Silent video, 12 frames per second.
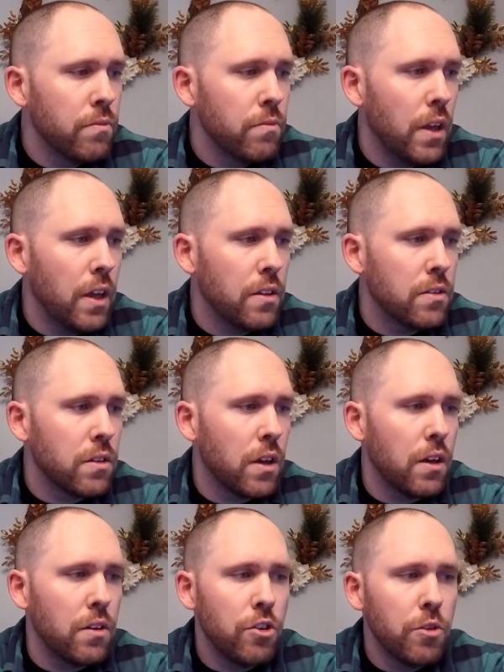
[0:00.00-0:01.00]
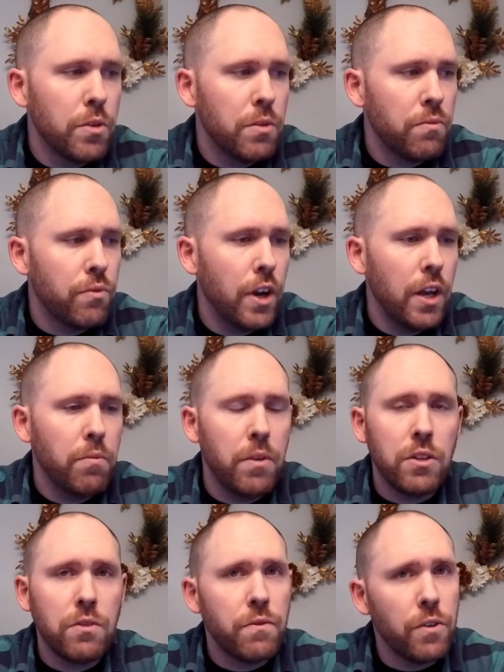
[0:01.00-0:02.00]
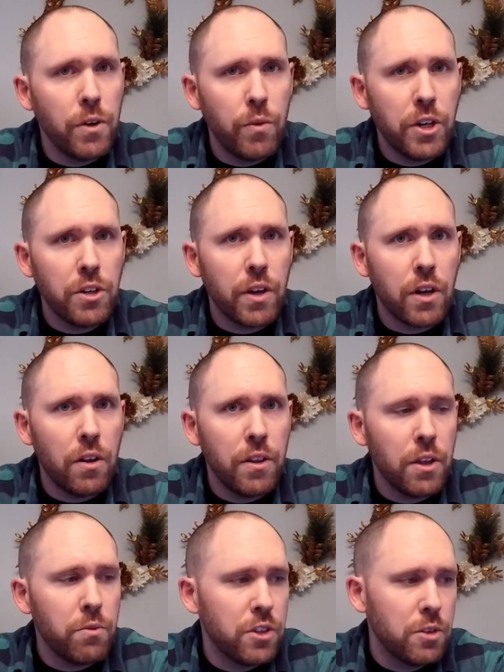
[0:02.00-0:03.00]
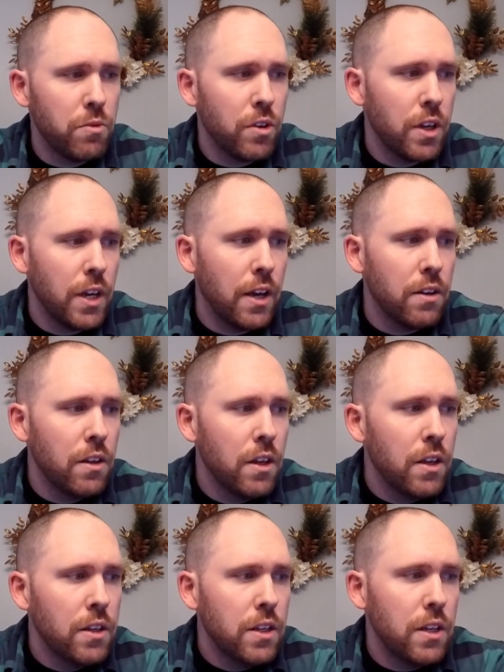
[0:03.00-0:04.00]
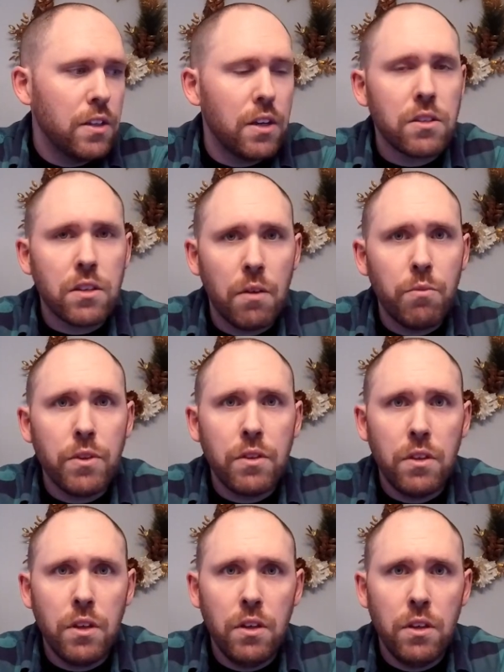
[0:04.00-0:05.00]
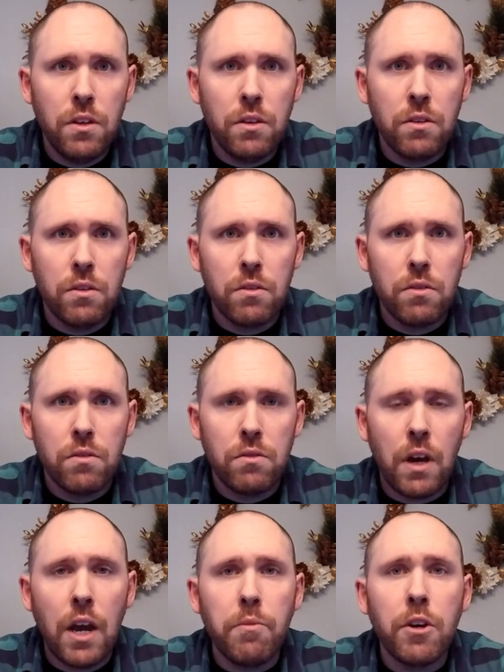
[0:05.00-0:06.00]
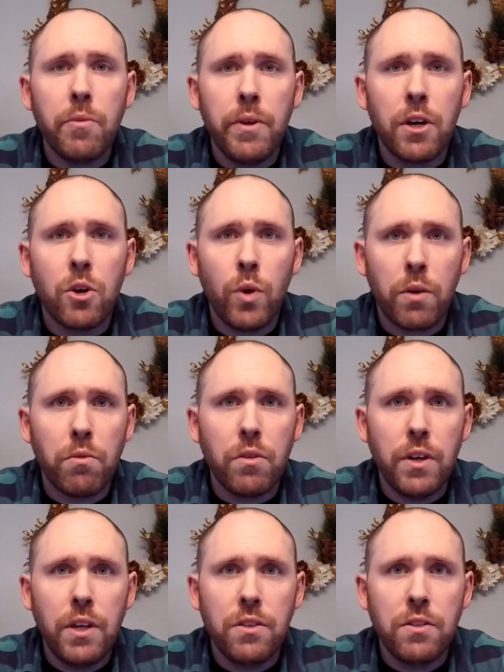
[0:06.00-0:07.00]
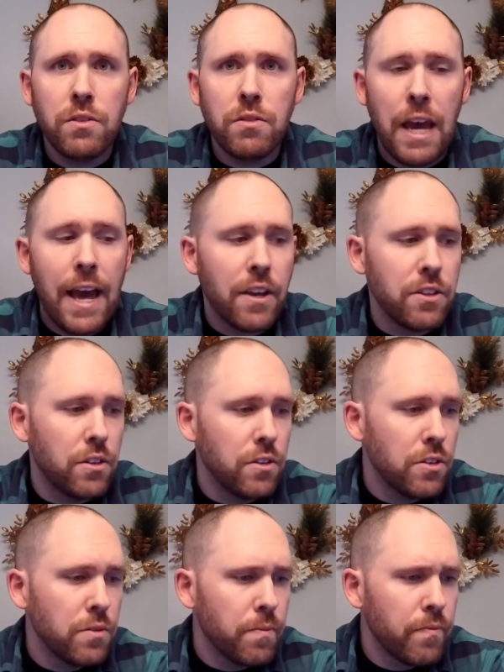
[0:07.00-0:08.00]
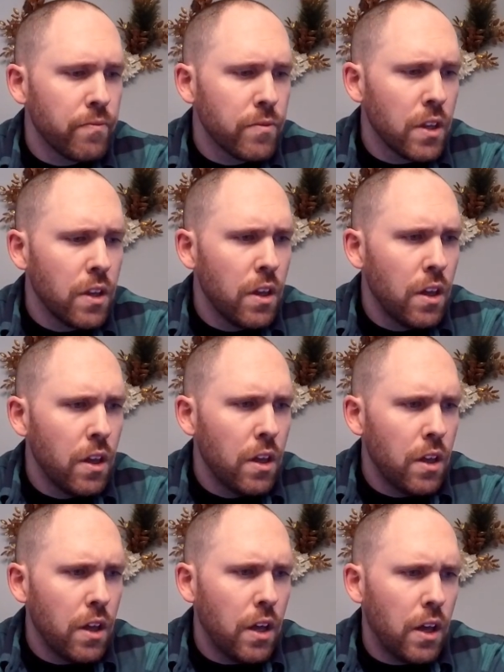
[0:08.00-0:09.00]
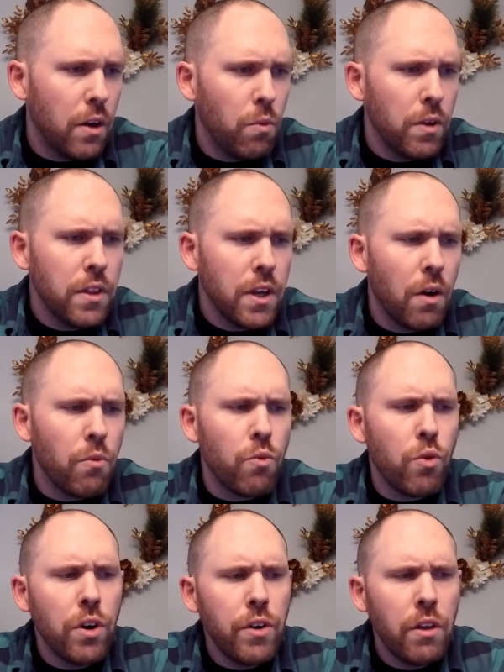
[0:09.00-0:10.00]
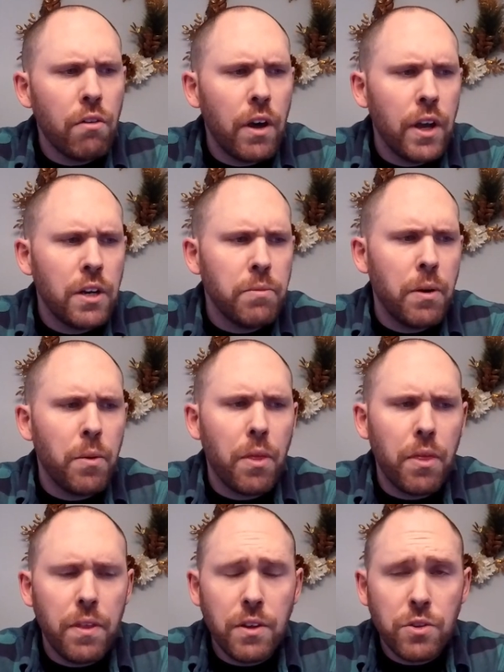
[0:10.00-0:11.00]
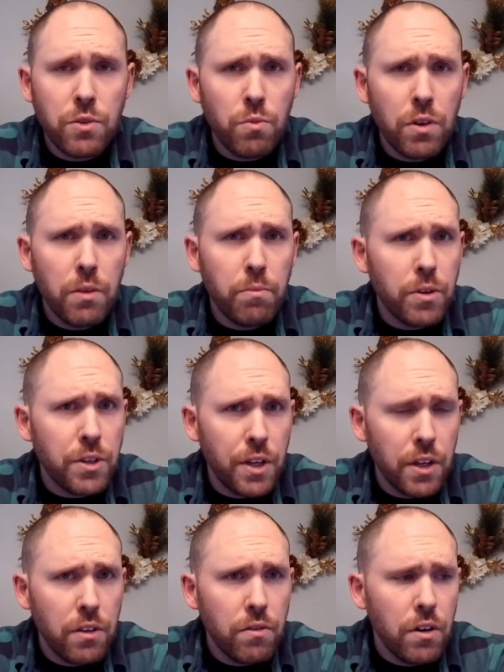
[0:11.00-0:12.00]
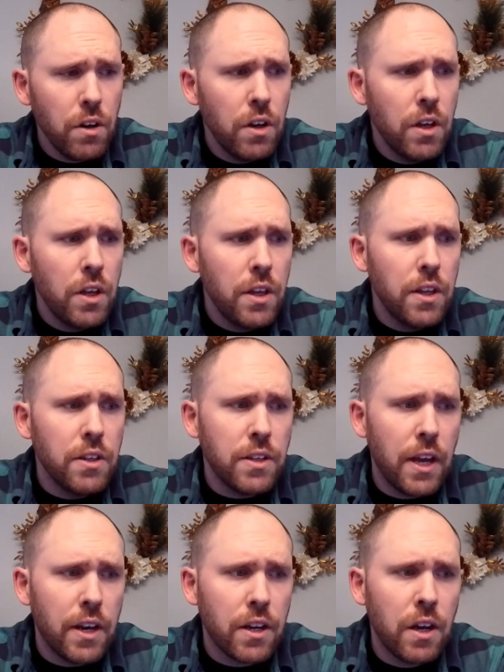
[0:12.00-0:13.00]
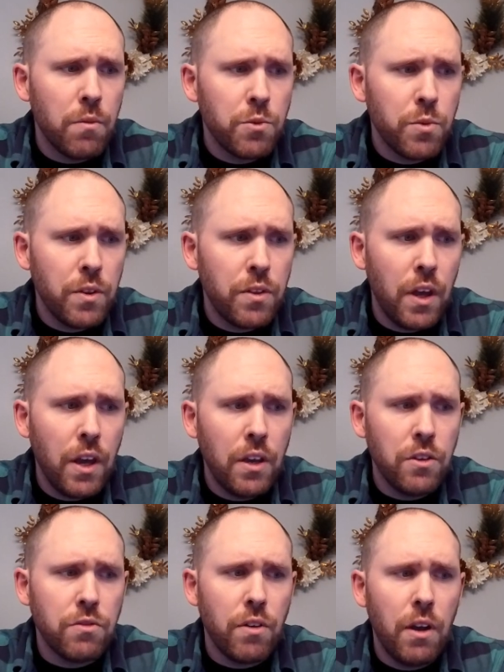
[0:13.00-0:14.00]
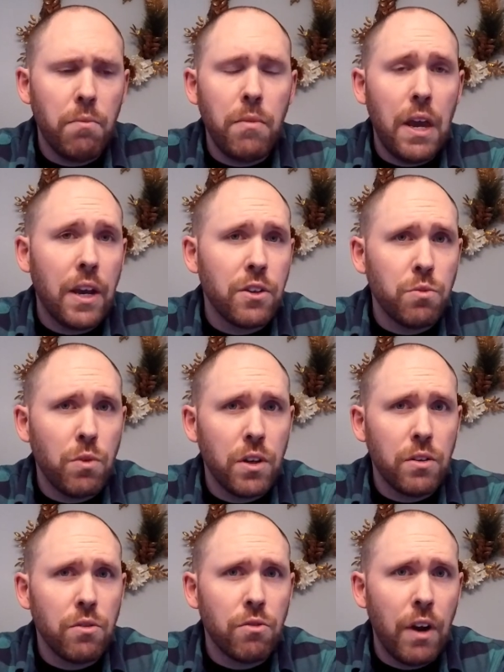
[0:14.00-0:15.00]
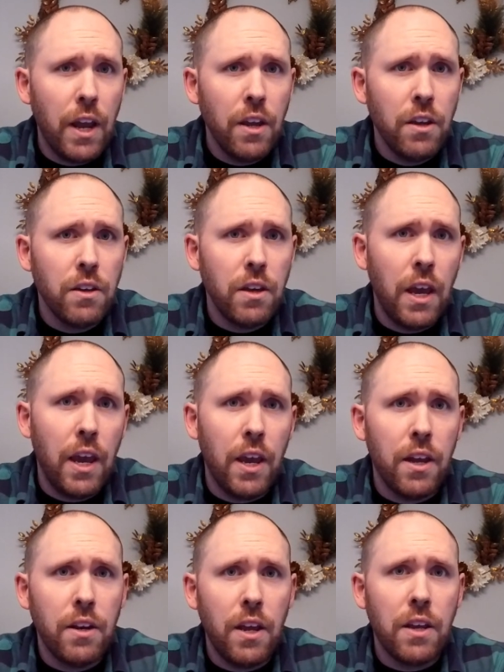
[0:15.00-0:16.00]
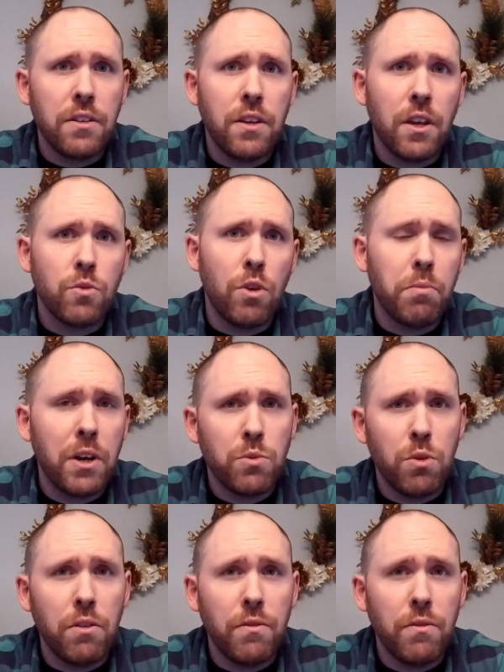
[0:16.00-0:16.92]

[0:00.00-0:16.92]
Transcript: It's an aluminum frame. It's fully rigid like all the other ones I'm looking at. It does come with the 9mm quick release axles. One thing I really liked about this one in particular is that it comes with a SRAM X1 crank and SX 1x12